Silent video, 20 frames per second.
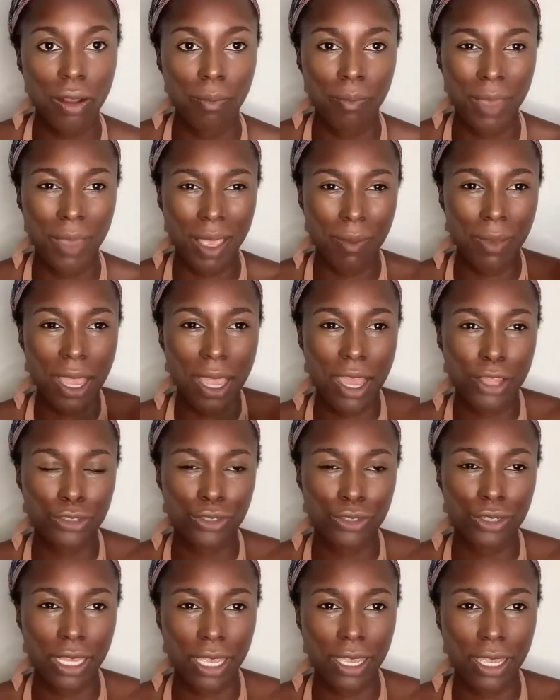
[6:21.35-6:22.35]
maybe
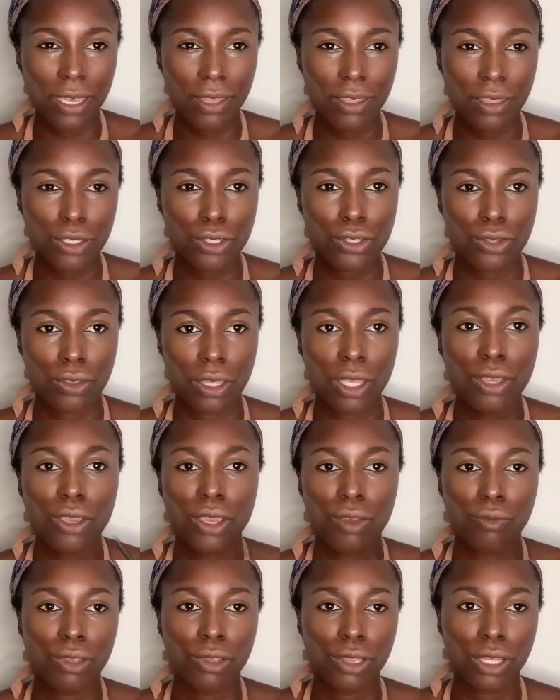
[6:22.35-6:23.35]
underneath so that you
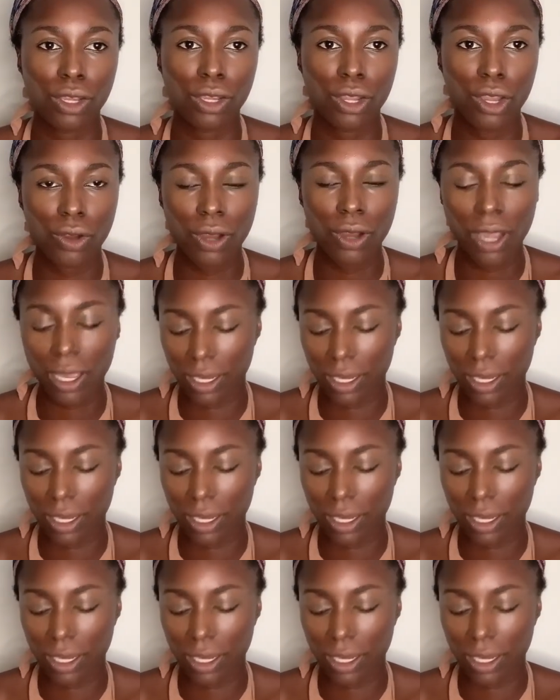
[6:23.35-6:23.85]
can really know,